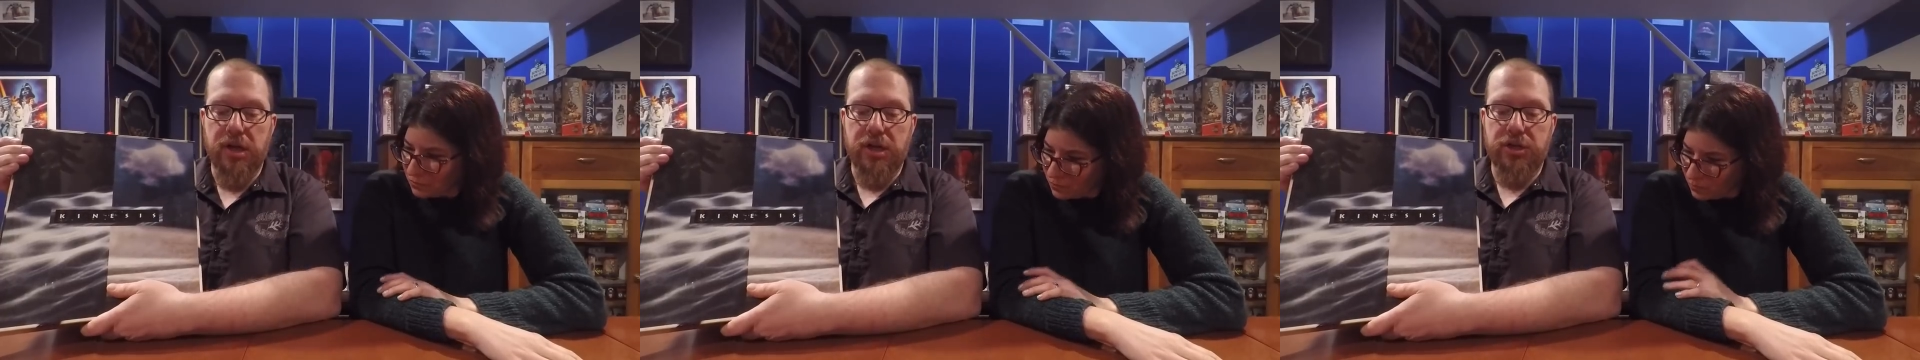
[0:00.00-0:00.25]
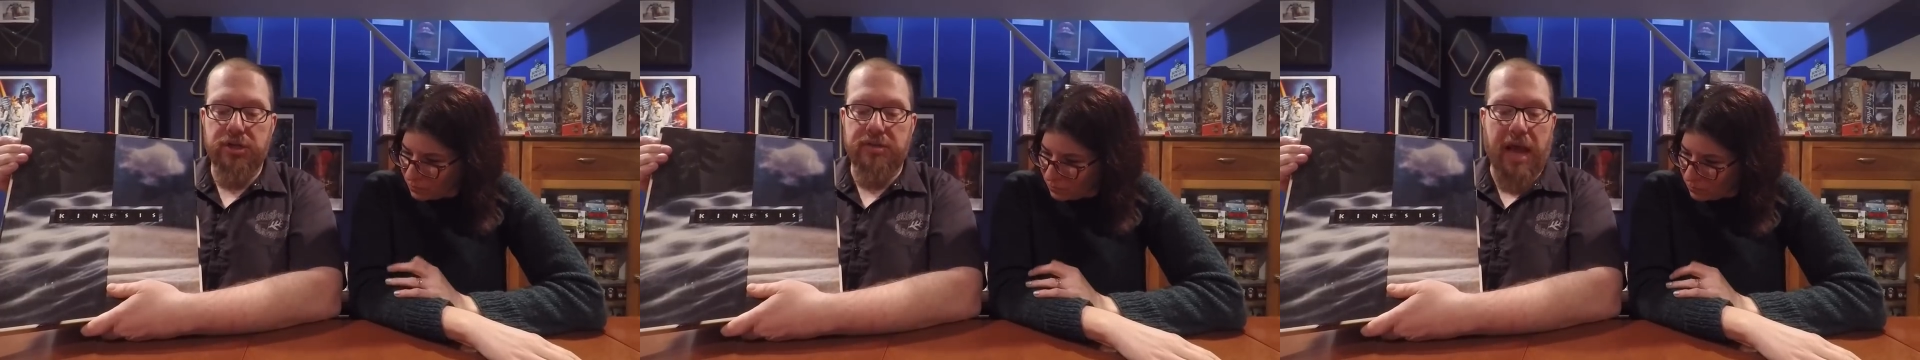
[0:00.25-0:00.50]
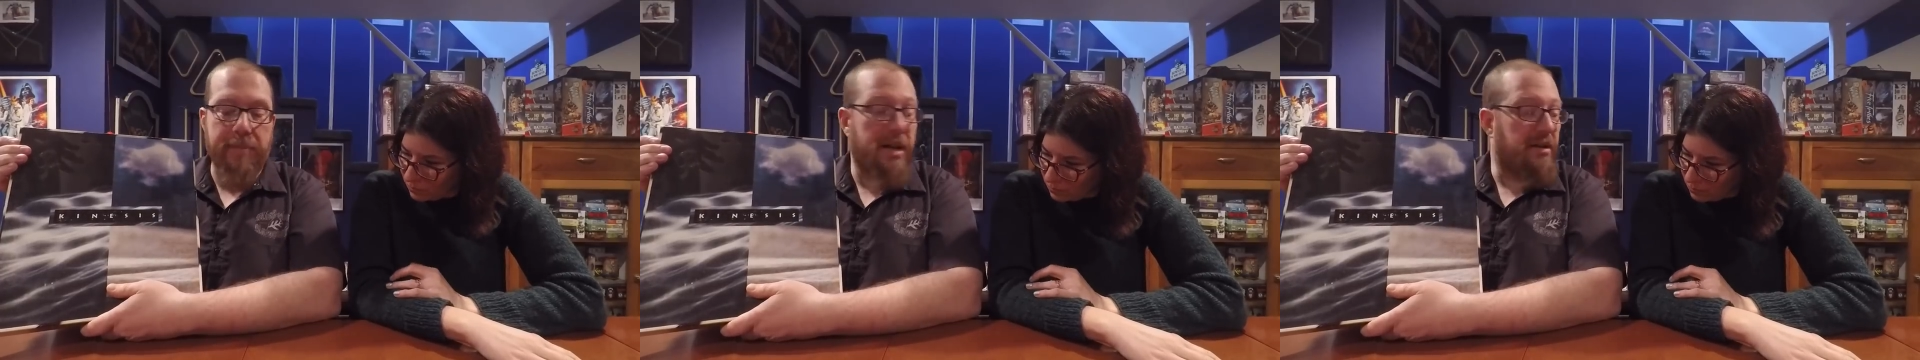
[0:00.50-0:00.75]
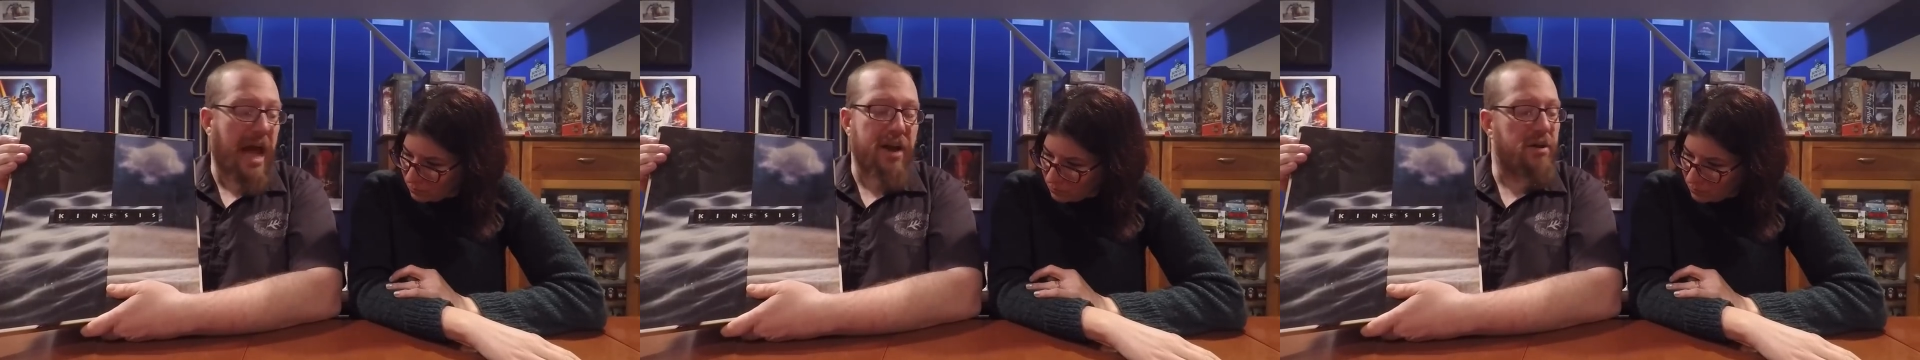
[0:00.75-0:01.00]
Speaker 1: just i mean
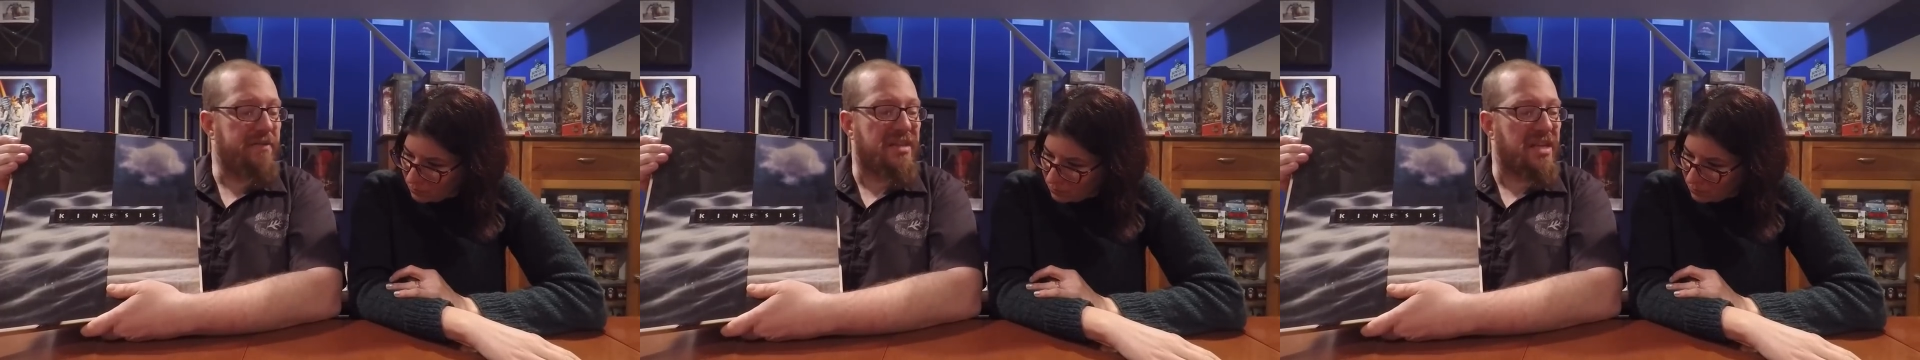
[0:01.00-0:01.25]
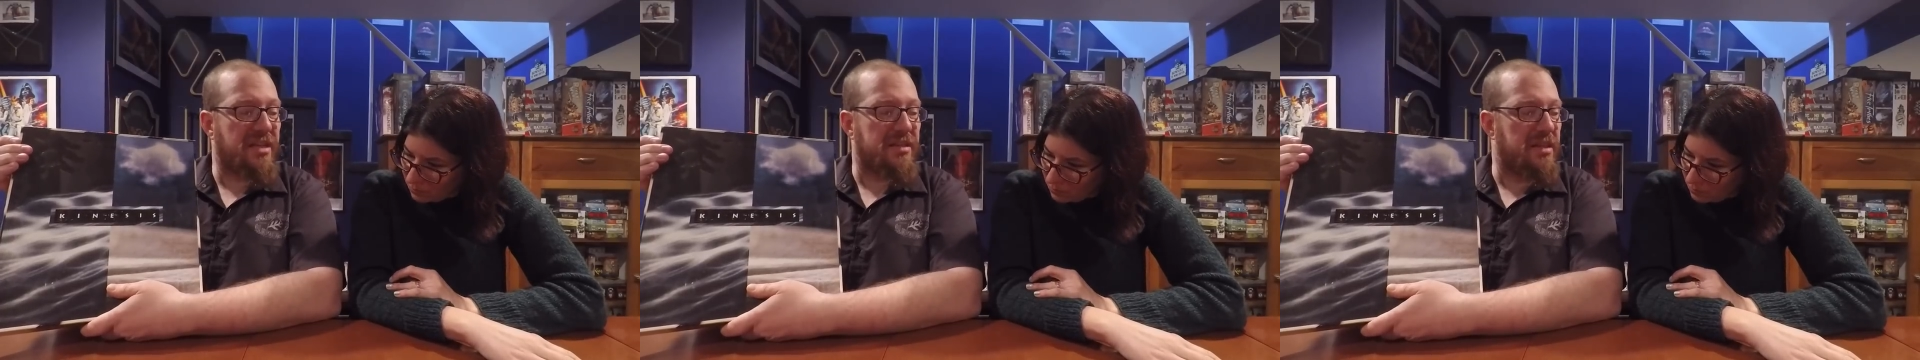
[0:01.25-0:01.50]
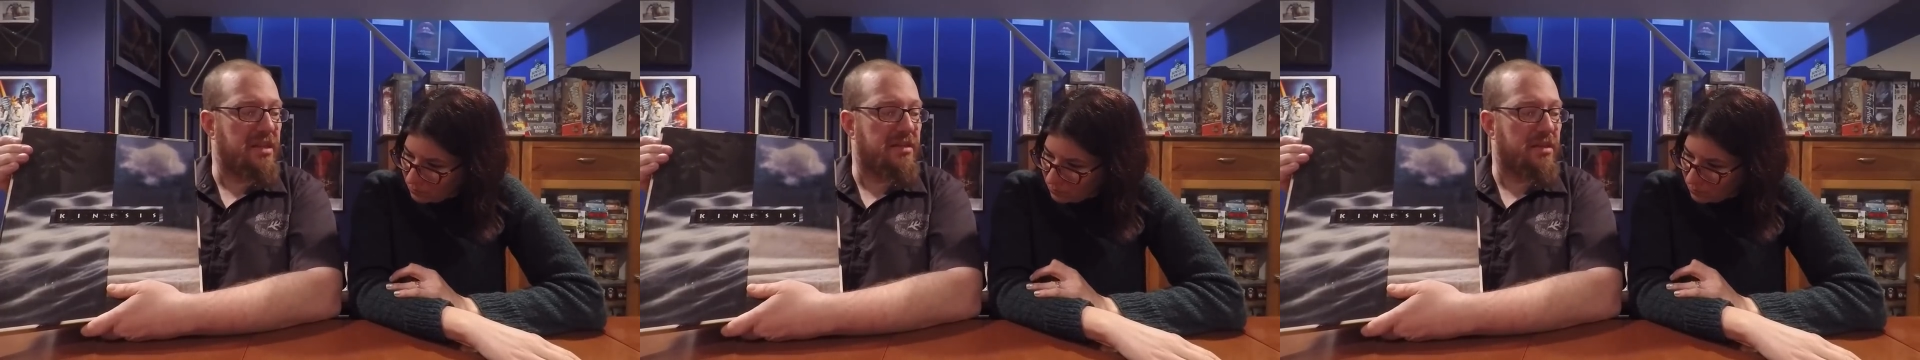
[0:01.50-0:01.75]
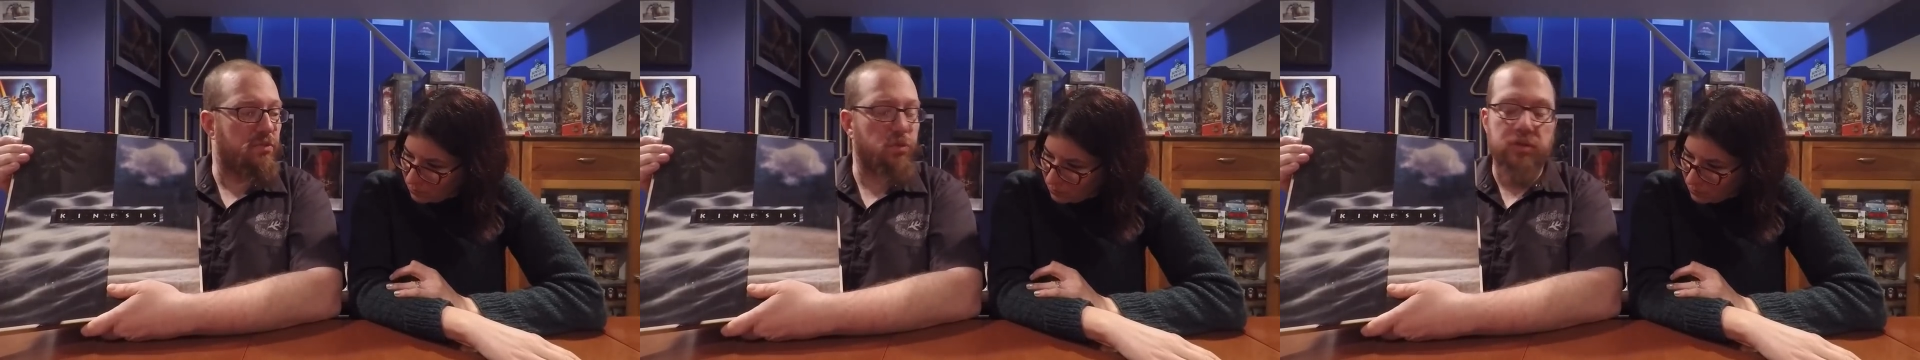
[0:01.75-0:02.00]
i don't even think this needs
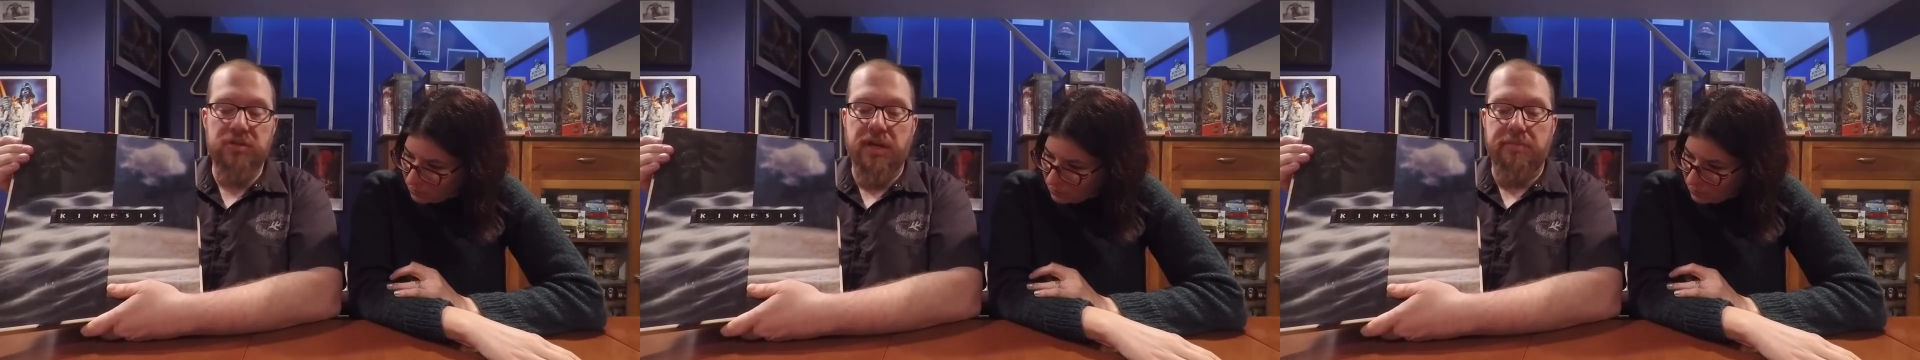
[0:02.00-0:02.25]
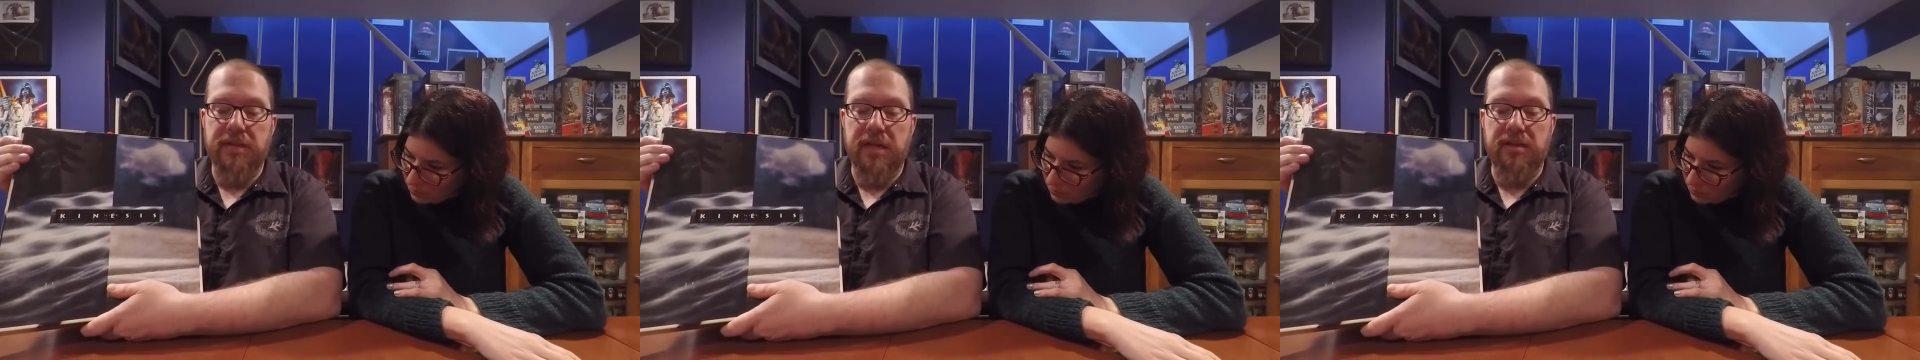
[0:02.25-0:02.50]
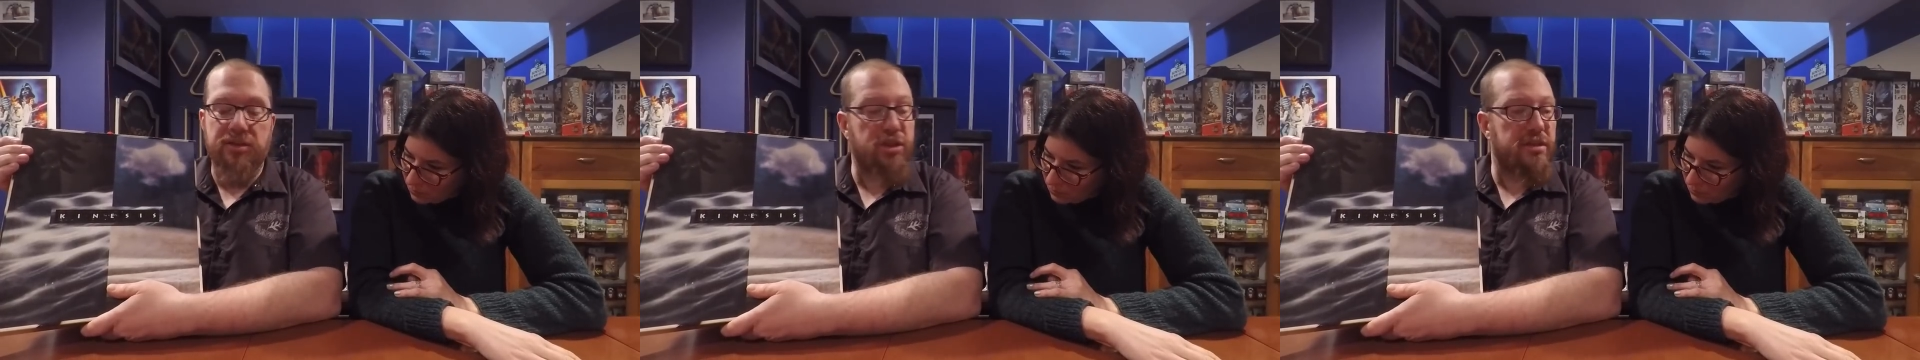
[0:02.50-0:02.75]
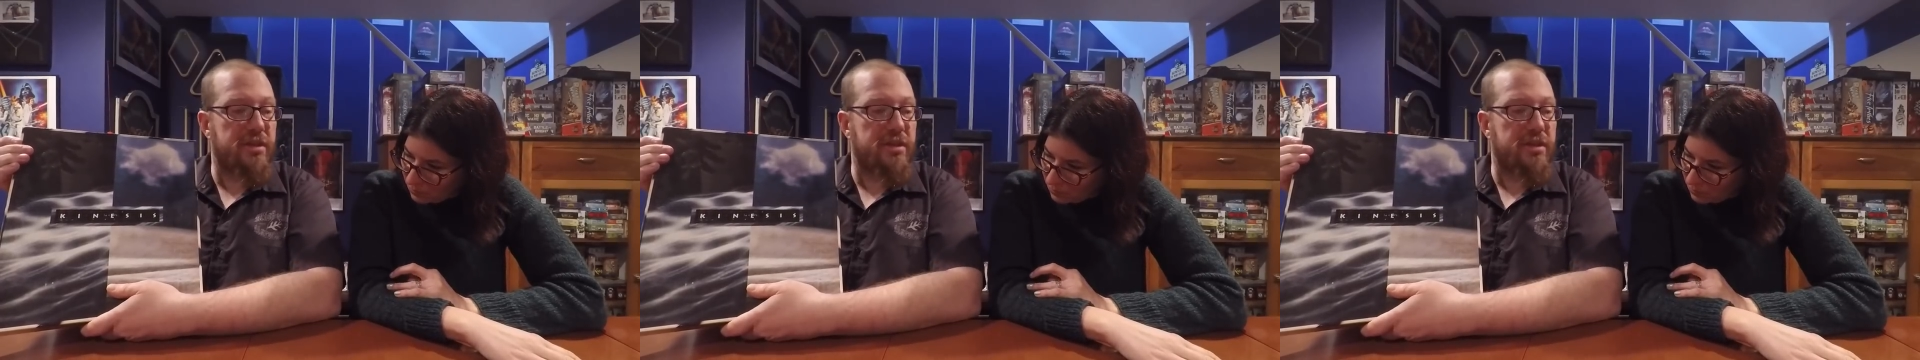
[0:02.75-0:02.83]
a rules update this just